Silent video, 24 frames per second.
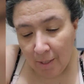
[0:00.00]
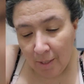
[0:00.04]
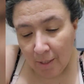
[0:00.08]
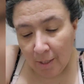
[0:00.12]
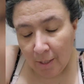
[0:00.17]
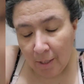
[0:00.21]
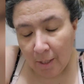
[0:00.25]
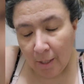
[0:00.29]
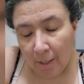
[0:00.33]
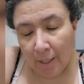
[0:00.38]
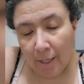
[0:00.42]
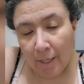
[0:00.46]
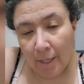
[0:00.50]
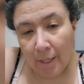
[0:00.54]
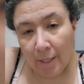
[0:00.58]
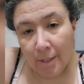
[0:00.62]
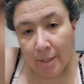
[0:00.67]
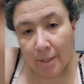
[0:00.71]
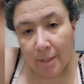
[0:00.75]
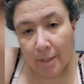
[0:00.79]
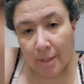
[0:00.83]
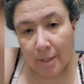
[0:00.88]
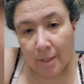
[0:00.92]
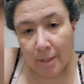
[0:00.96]
In any
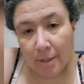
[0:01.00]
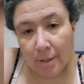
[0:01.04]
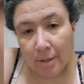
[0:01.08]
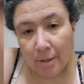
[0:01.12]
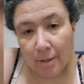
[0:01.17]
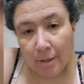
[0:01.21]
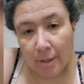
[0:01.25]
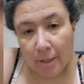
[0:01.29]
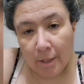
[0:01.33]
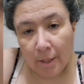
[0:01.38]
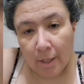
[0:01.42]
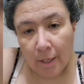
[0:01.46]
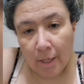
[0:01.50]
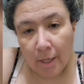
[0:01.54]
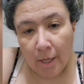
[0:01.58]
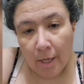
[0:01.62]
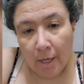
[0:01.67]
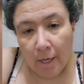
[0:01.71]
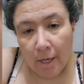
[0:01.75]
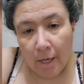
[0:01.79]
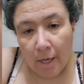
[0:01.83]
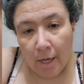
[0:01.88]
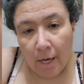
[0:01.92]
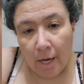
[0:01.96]
case,
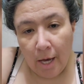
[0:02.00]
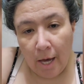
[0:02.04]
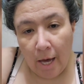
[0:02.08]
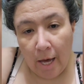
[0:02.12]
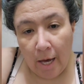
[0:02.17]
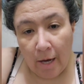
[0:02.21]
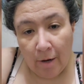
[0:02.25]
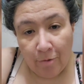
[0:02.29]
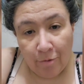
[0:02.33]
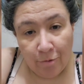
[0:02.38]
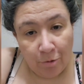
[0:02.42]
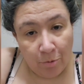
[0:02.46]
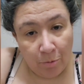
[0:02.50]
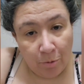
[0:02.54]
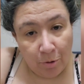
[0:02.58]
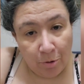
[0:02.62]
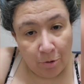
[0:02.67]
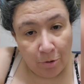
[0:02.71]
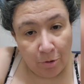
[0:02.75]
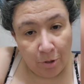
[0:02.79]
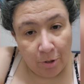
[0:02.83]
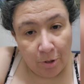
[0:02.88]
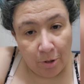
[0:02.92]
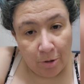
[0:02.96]
uh,
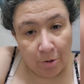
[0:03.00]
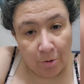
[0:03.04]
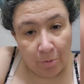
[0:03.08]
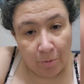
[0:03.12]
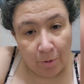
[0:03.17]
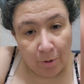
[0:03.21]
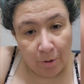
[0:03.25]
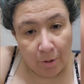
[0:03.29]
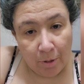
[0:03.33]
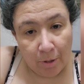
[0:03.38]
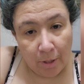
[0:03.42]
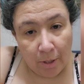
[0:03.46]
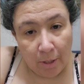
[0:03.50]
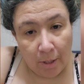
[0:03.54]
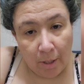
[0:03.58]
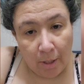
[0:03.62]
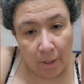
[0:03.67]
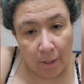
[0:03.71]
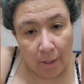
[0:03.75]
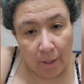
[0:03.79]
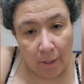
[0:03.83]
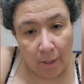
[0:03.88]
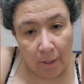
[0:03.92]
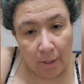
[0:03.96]
afterwards there was
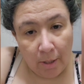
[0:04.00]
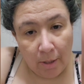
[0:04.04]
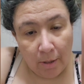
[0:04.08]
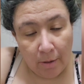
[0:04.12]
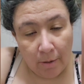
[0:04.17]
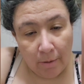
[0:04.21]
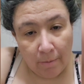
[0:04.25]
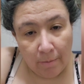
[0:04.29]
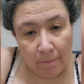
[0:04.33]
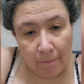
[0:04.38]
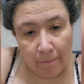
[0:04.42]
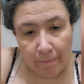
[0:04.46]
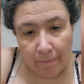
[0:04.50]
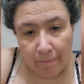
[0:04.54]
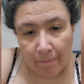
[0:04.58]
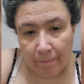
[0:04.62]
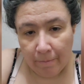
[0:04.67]
a, um,